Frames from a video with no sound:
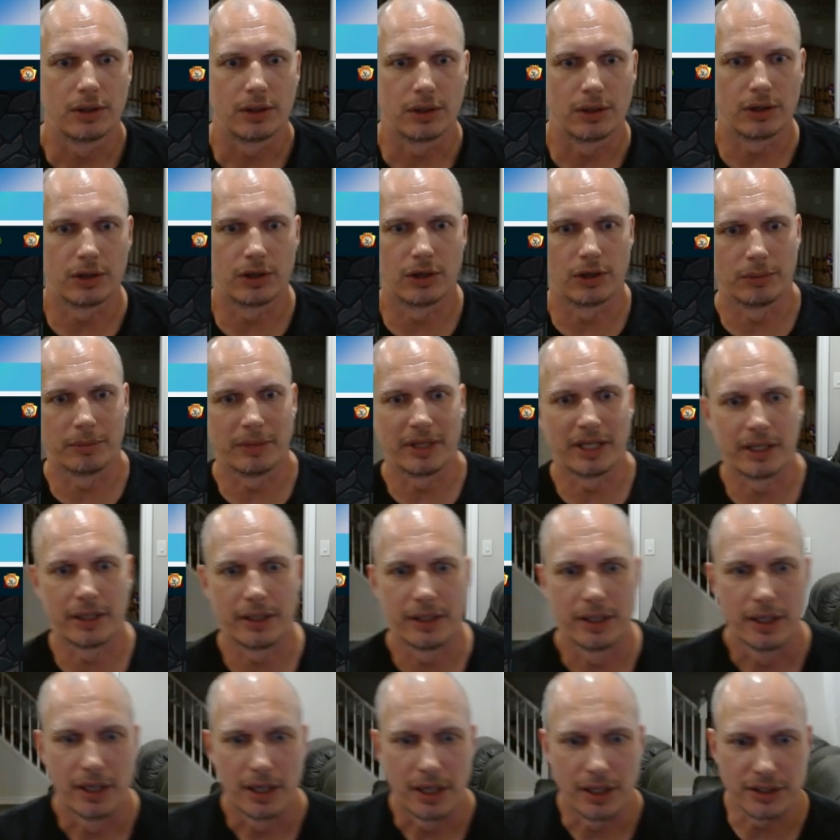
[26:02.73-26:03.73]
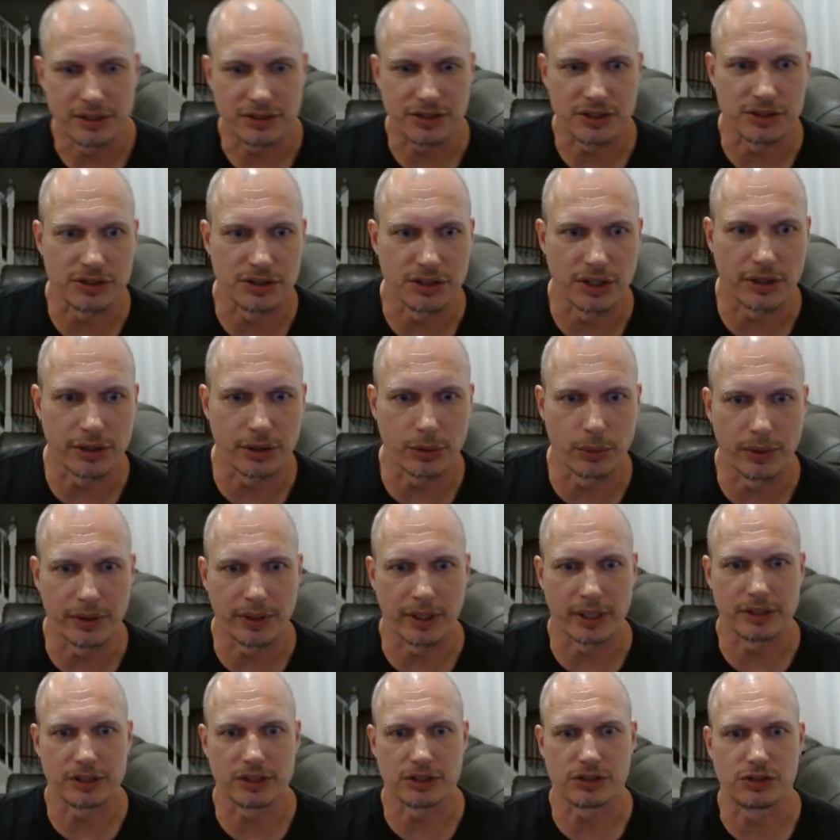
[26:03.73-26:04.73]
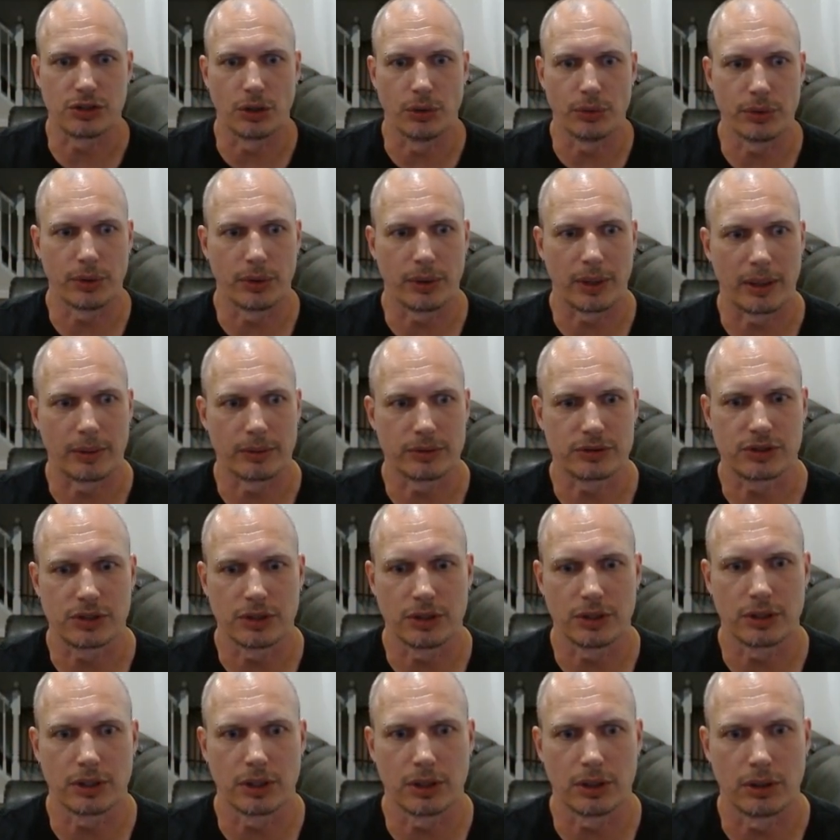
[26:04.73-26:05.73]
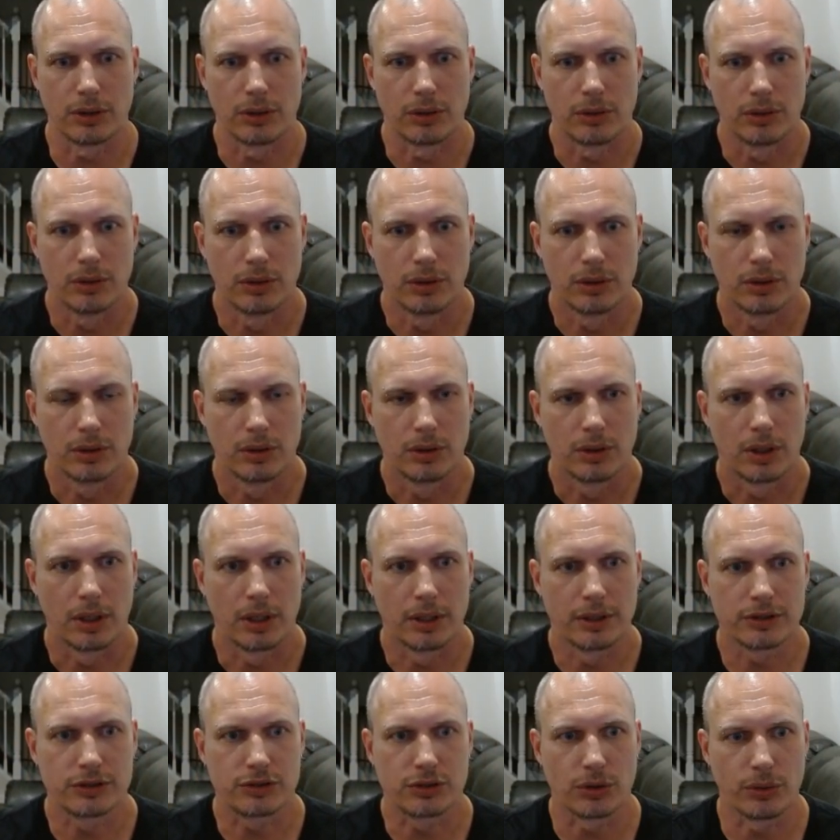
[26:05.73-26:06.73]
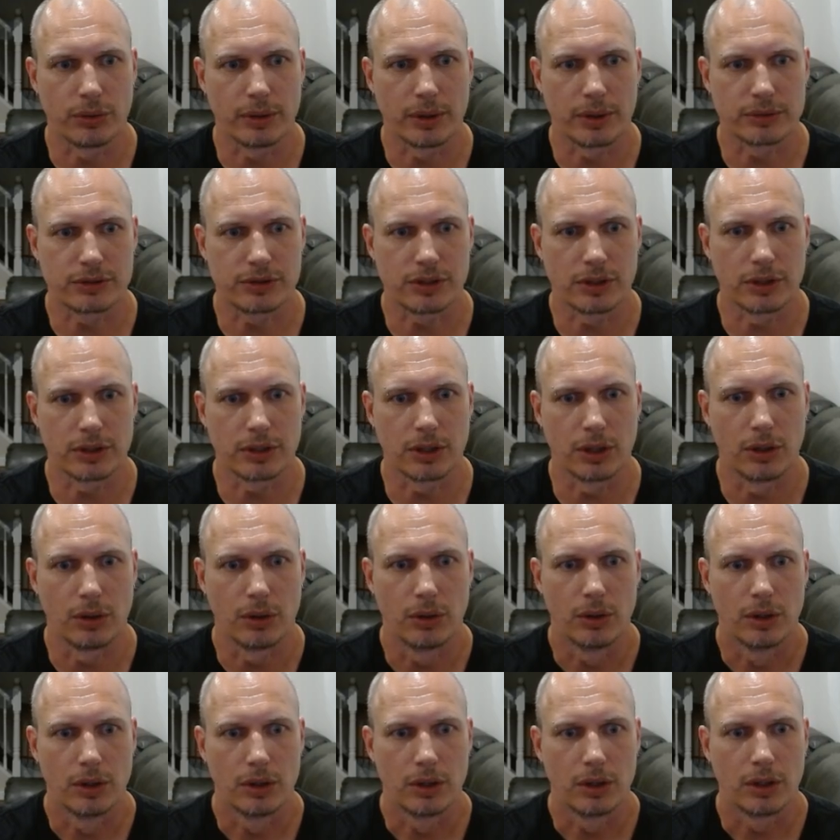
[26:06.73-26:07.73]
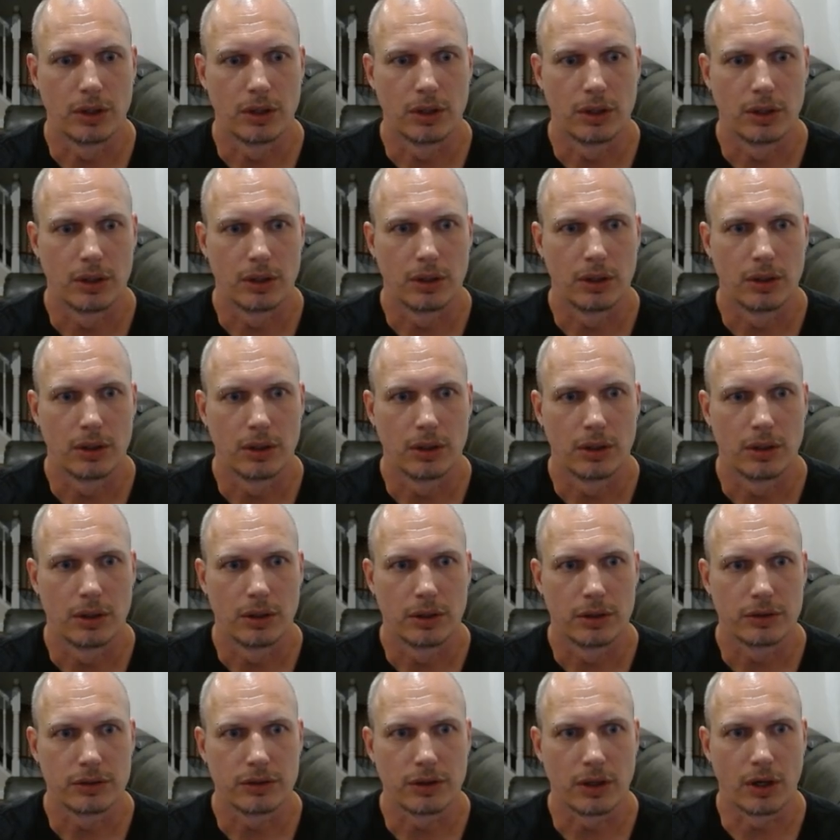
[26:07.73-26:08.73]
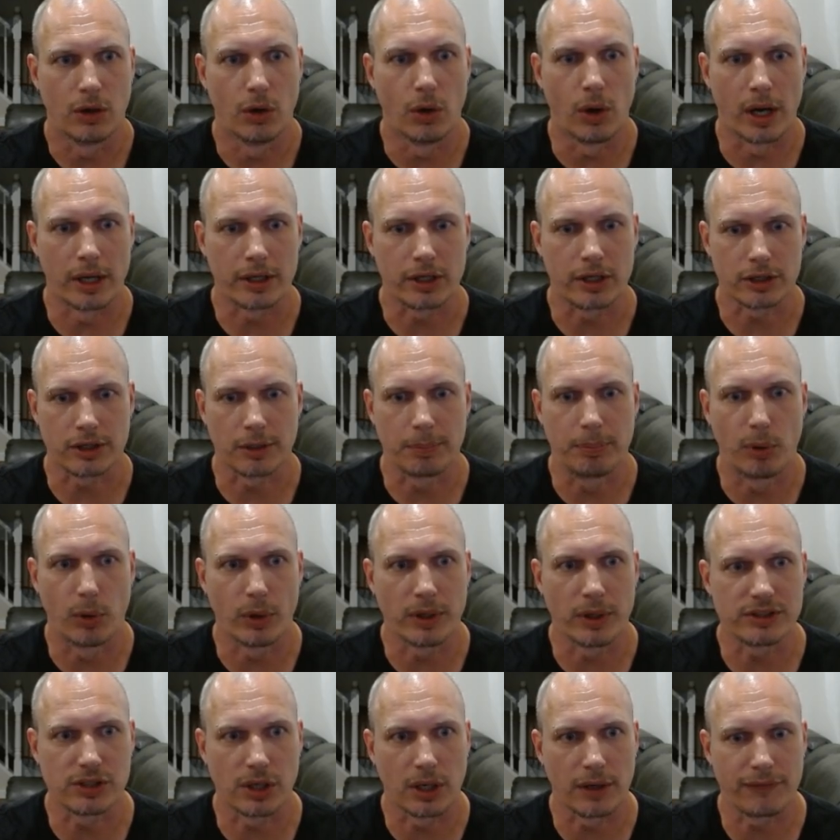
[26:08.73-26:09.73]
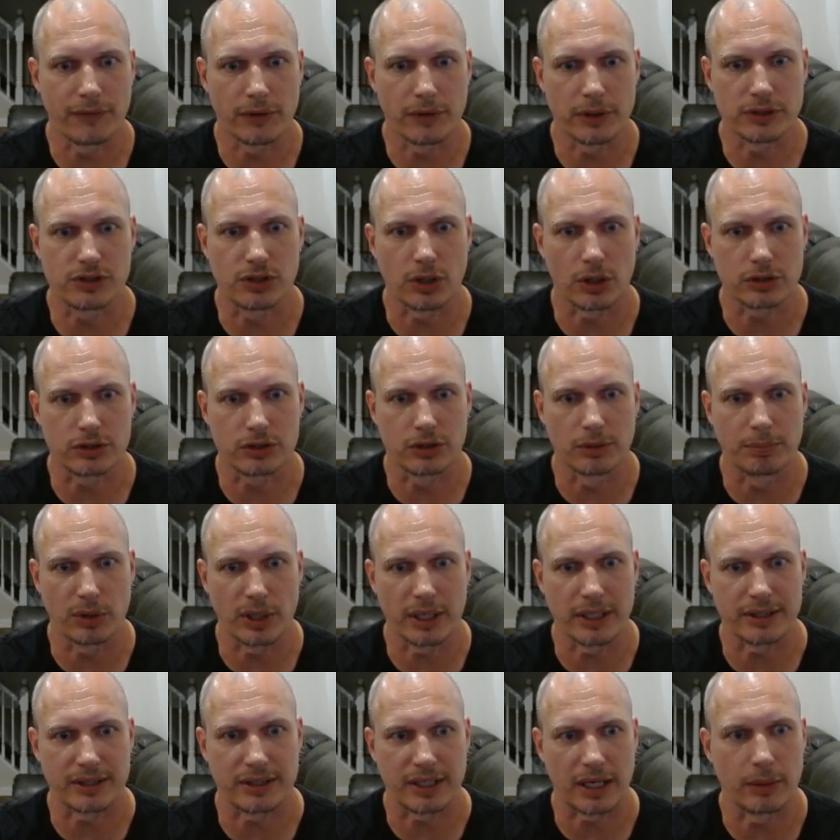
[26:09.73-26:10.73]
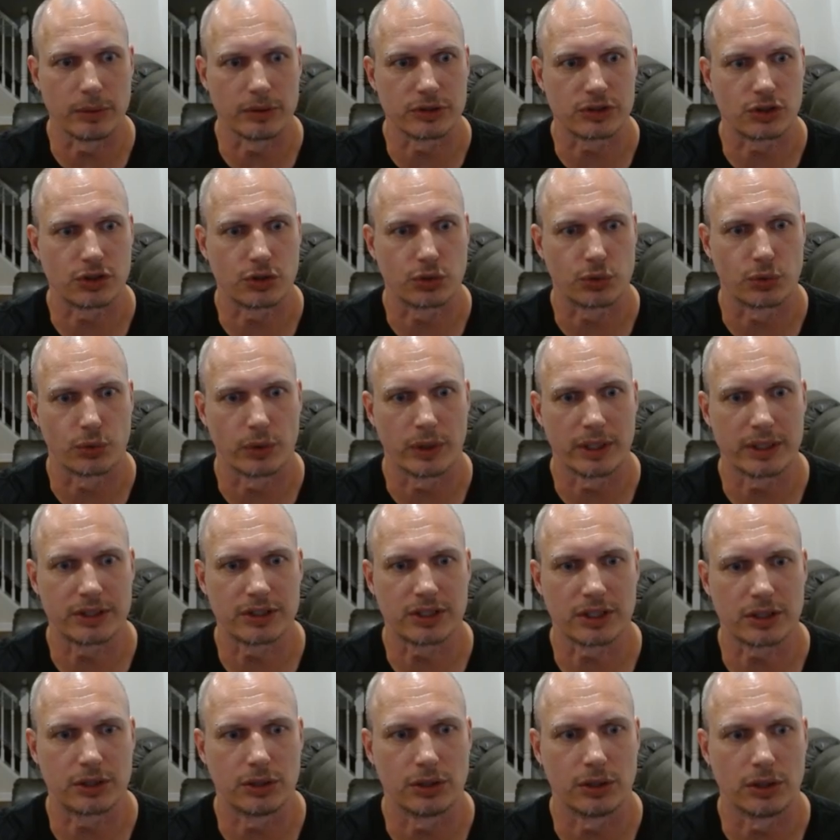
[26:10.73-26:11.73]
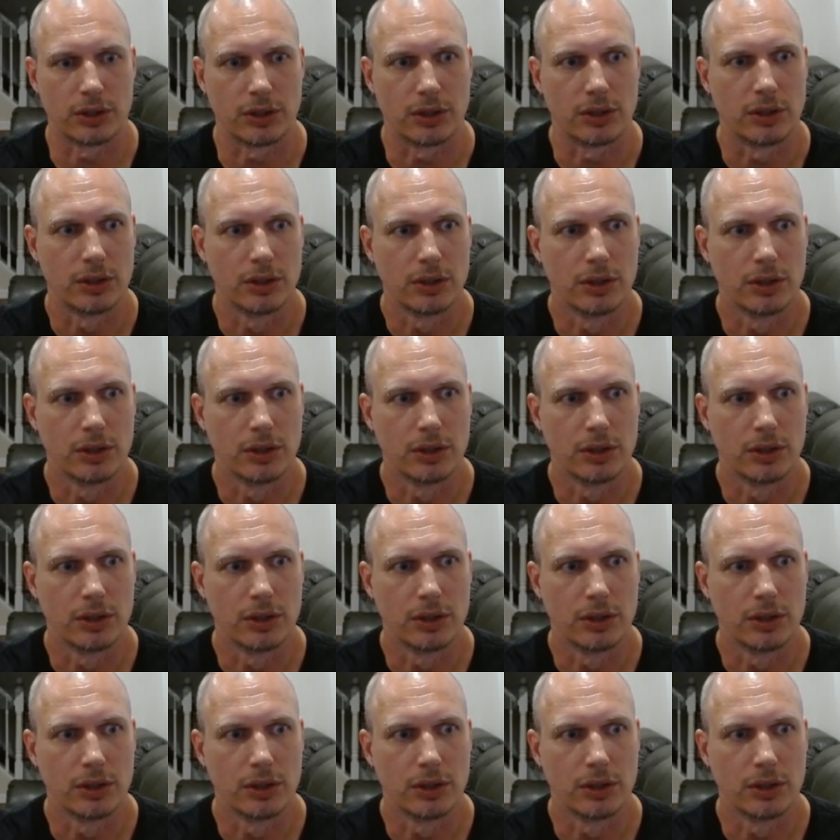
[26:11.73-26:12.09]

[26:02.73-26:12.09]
Oh, man. This is another one that I just don't know how it's going to go. I just don't know how it's going to go. Oh, I got the poison off on his Dr. Blight. That was critical.